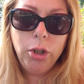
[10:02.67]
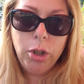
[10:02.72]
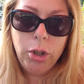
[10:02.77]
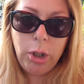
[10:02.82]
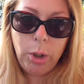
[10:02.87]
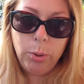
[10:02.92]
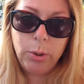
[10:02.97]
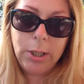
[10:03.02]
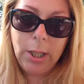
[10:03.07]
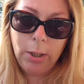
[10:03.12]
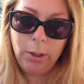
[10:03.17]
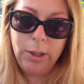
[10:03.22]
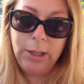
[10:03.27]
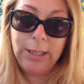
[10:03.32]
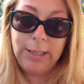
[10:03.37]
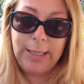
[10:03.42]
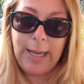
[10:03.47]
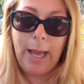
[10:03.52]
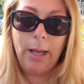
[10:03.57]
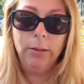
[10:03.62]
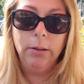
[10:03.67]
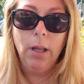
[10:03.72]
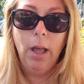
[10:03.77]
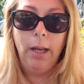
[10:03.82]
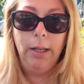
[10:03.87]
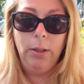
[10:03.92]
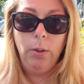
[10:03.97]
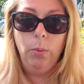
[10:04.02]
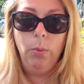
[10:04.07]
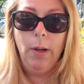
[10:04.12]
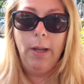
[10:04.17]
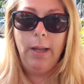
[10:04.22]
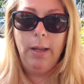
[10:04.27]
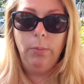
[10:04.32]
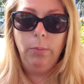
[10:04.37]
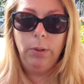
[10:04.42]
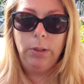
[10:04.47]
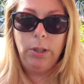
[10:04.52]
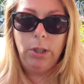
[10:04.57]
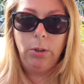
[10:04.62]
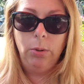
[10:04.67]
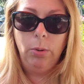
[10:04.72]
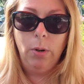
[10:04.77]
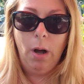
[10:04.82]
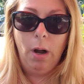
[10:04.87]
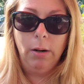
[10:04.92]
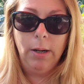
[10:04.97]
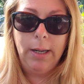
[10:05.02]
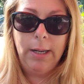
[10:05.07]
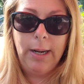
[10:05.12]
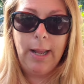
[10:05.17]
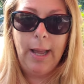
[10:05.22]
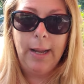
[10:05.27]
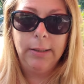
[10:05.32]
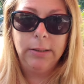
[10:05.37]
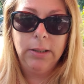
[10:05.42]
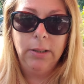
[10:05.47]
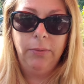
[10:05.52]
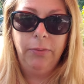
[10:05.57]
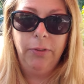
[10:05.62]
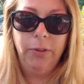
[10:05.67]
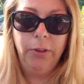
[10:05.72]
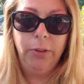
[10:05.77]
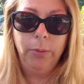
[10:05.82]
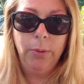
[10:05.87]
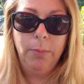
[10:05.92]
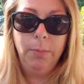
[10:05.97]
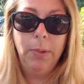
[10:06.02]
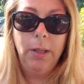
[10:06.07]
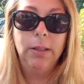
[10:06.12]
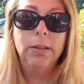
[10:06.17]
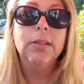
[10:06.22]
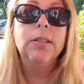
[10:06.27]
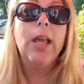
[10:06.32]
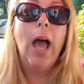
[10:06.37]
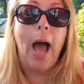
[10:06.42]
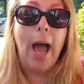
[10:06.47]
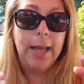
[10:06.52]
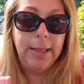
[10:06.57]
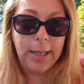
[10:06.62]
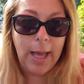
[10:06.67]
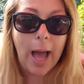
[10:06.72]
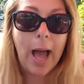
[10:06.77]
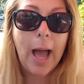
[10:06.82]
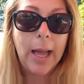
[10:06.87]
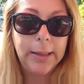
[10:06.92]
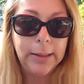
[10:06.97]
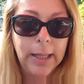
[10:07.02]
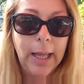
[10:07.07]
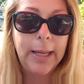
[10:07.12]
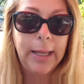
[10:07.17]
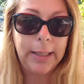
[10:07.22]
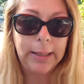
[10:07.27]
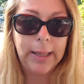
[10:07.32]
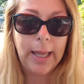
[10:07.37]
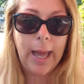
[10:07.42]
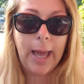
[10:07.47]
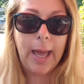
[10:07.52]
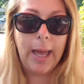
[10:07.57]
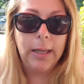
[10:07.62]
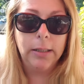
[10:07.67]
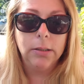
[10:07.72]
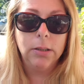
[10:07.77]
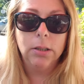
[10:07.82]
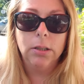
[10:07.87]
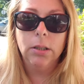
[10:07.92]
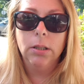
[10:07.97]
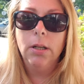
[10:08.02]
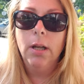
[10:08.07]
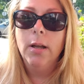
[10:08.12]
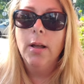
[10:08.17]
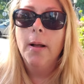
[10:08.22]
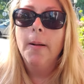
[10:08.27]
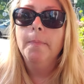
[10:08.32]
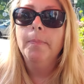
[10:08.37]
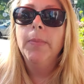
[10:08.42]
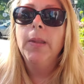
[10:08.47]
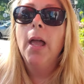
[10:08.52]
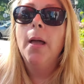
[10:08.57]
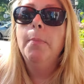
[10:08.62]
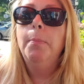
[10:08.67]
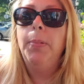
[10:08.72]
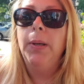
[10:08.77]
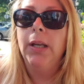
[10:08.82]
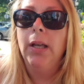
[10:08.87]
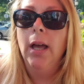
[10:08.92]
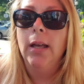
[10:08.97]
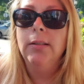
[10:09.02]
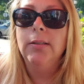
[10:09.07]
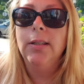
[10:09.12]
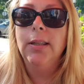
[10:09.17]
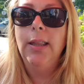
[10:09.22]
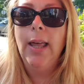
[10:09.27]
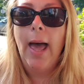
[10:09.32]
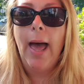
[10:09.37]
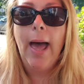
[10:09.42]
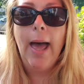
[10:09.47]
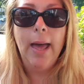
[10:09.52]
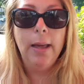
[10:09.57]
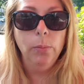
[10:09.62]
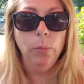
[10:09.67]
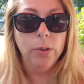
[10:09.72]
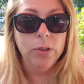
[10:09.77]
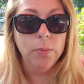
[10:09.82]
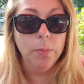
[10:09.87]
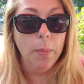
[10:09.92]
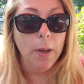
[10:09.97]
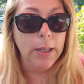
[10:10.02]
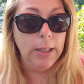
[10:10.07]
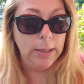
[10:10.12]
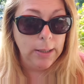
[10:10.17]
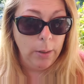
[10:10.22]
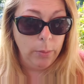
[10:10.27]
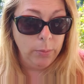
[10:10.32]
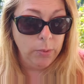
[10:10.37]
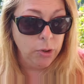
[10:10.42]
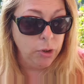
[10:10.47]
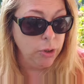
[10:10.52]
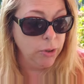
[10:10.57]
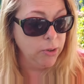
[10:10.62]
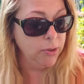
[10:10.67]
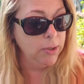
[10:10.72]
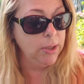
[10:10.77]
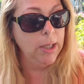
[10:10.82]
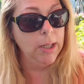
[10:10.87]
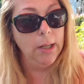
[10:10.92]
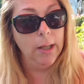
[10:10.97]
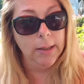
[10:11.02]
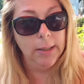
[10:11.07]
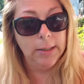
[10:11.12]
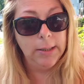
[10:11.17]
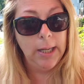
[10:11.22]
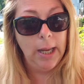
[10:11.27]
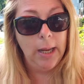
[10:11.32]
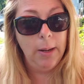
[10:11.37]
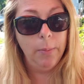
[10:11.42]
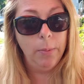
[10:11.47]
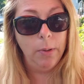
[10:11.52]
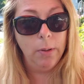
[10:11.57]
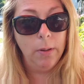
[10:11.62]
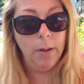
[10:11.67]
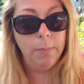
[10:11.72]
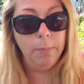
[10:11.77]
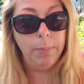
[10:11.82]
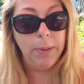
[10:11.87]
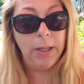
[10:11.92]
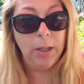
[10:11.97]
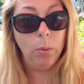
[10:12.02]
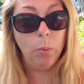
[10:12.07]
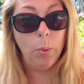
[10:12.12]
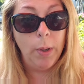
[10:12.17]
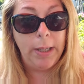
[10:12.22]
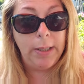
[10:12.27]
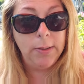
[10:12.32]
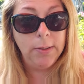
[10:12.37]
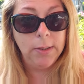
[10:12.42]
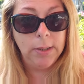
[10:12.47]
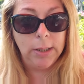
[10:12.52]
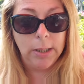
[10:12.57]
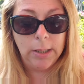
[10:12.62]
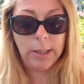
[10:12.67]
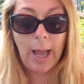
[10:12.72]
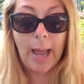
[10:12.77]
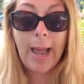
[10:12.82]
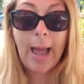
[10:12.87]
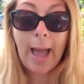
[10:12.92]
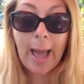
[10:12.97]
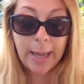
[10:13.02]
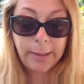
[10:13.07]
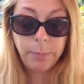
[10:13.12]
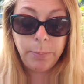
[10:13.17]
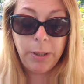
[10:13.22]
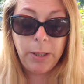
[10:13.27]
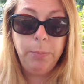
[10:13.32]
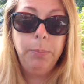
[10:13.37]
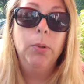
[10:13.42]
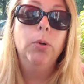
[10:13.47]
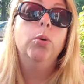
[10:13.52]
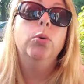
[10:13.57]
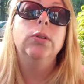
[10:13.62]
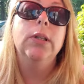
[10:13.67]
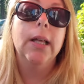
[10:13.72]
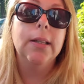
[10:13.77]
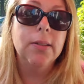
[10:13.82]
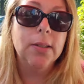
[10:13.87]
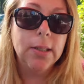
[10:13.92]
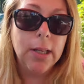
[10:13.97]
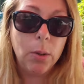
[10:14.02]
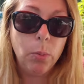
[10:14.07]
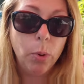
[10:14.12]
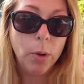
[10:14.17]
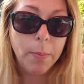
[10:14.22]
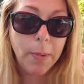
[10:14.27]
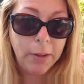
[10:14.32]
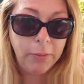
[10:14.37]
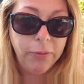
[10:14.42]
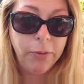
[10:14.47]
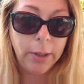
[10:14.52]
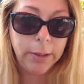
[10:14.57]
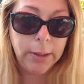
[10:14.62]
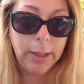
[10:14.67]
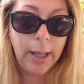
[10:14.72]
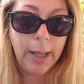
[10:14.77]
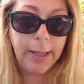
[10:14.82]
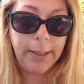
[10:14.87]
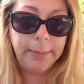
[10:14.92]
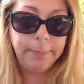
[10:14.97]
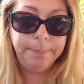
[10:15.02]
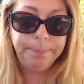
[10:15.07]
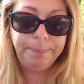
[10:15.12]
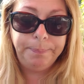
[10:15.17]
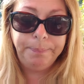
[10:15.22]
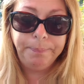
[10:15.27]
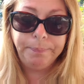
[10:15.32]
you took the down line away when you are inactive for 3 months, I like that. Because that was money that was just sitting on the table and being wasted. I had people who, let's say, were my front line.